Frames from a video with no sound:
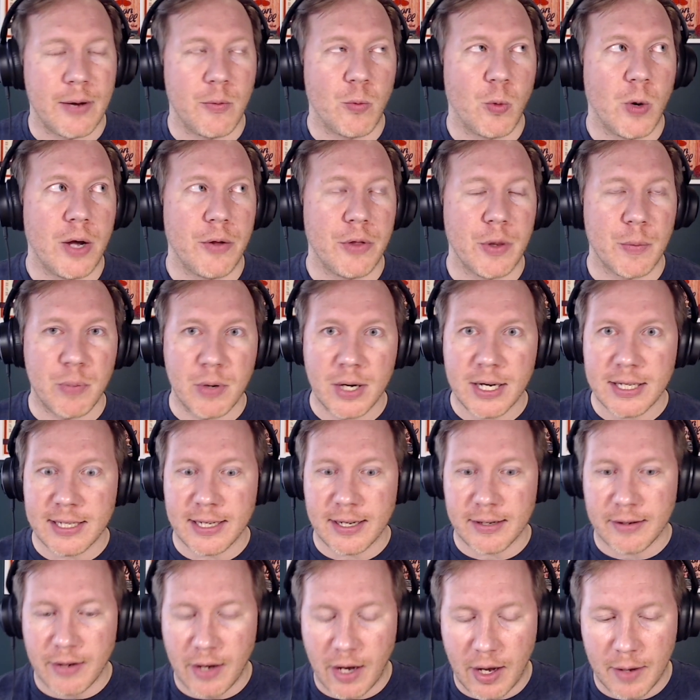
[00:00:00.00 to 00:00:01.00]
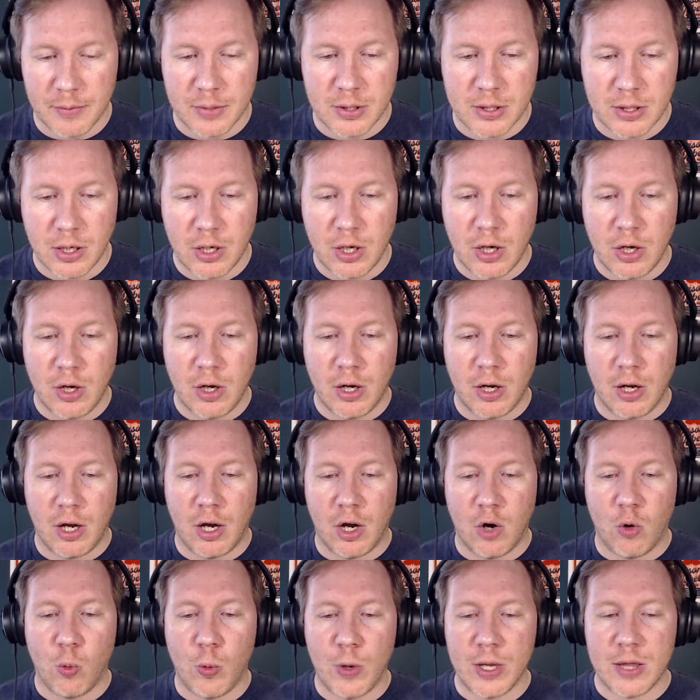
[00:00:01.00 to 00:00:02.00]
Well, the president comes
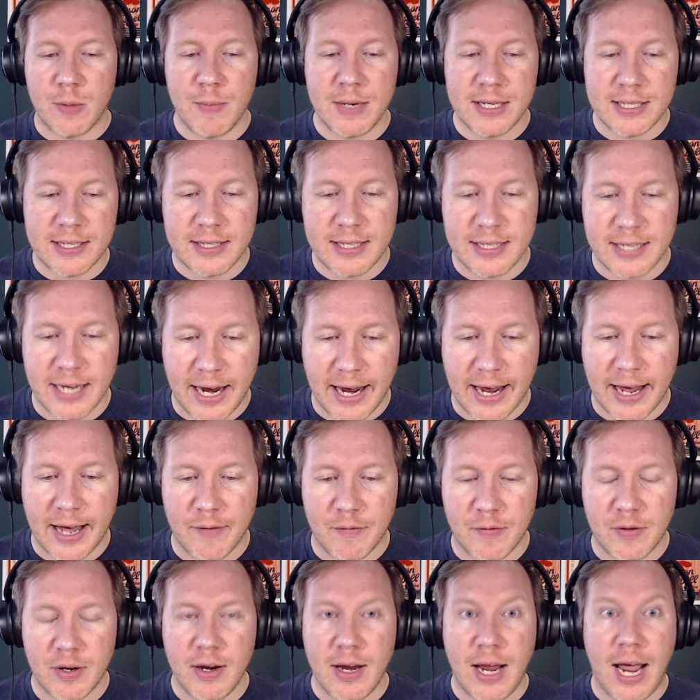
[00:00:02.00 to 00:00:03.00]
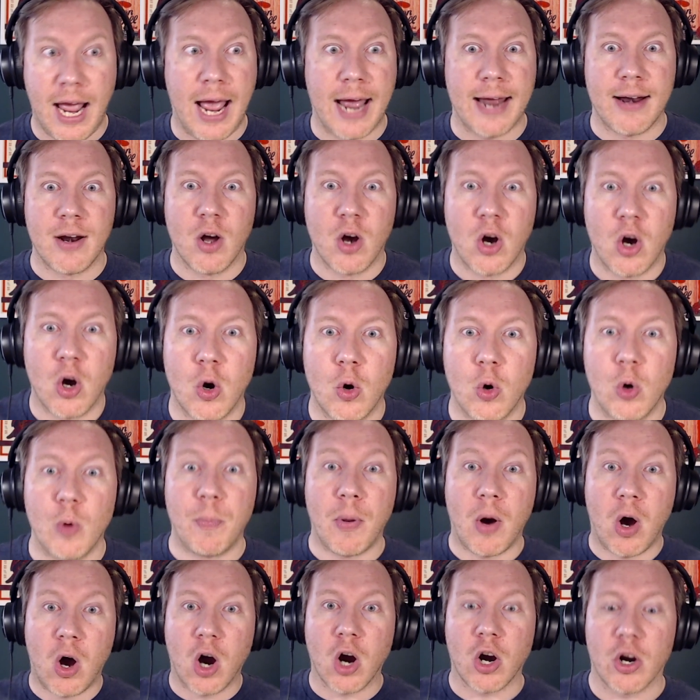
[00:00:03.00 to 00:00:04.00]
with Mrs. Taft and a whole
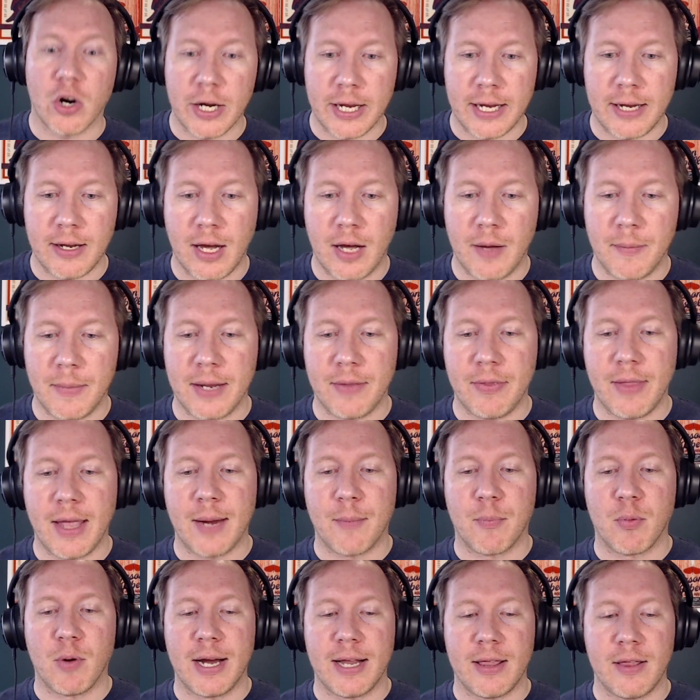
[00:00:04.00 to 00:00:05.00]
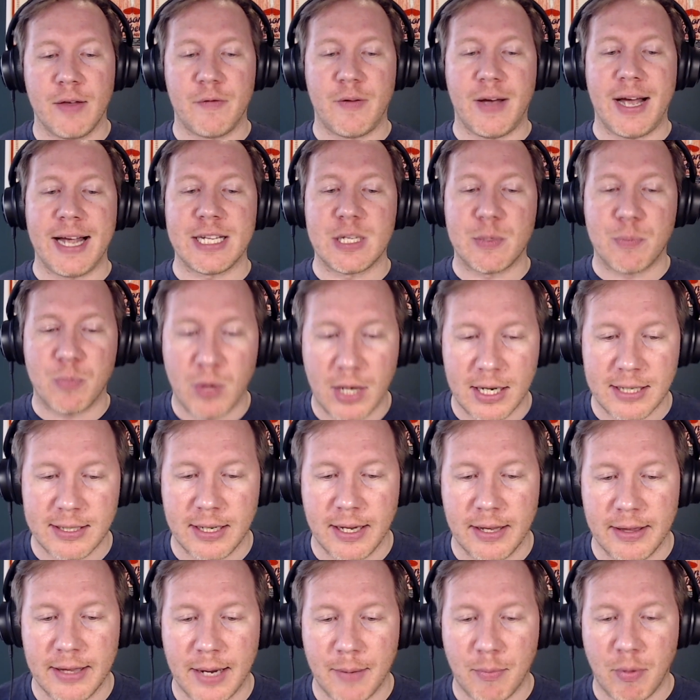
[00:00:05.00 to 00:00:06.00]
party. I mean, they bring the vice
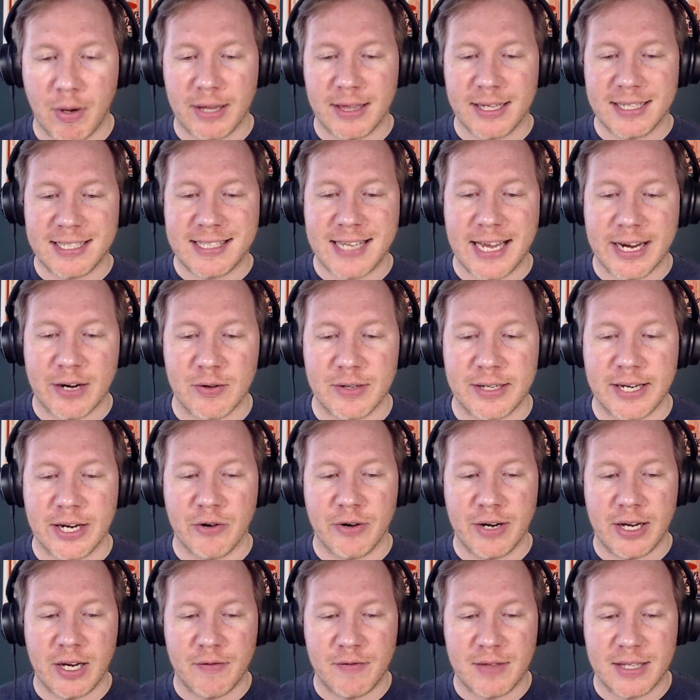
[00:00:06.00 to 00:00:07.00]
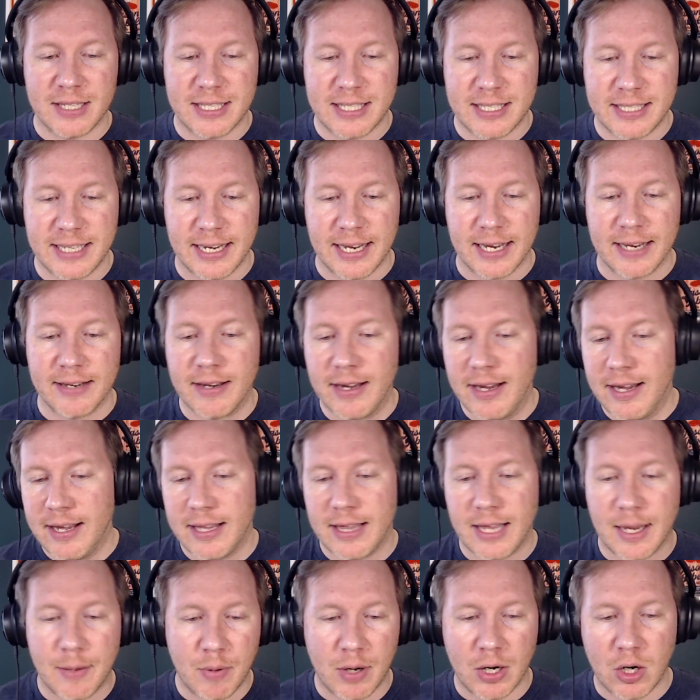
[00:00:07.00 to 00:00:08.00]
president. They bring the secretary of the Senate.
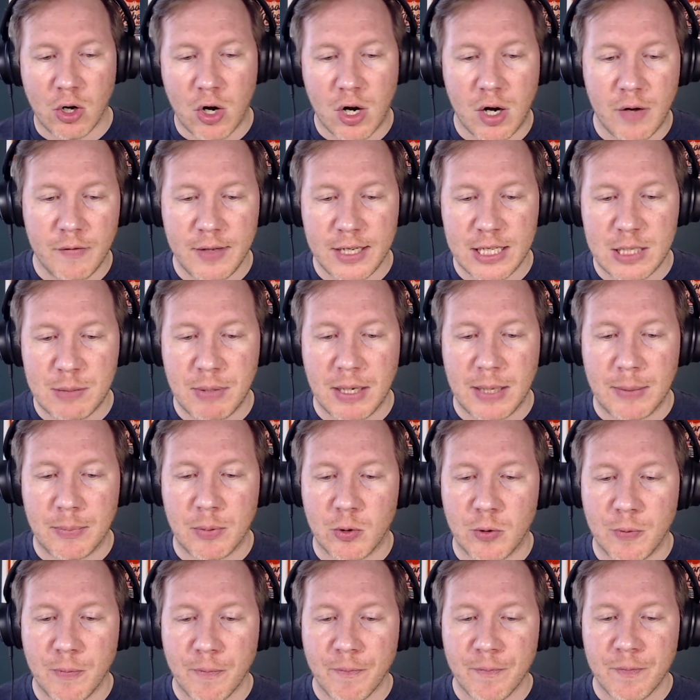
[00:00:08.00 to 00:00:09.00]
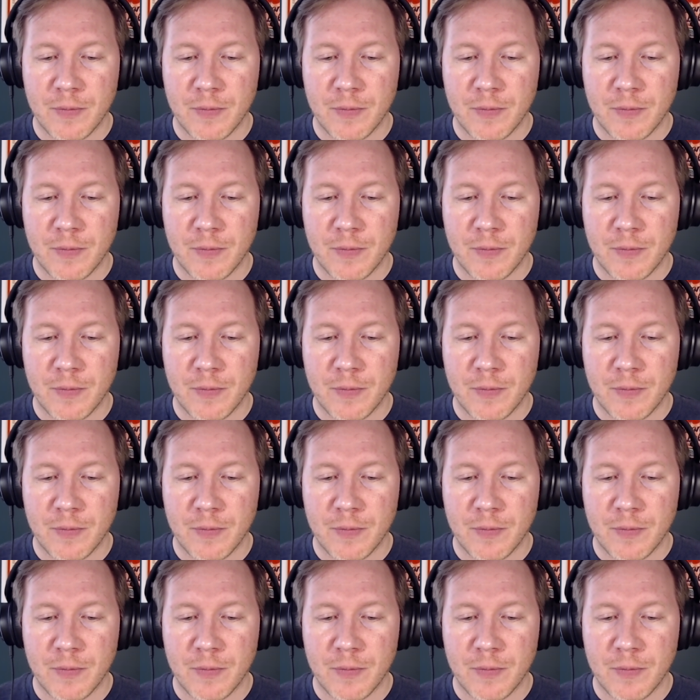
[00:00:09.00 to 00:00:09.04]
They bring all these people.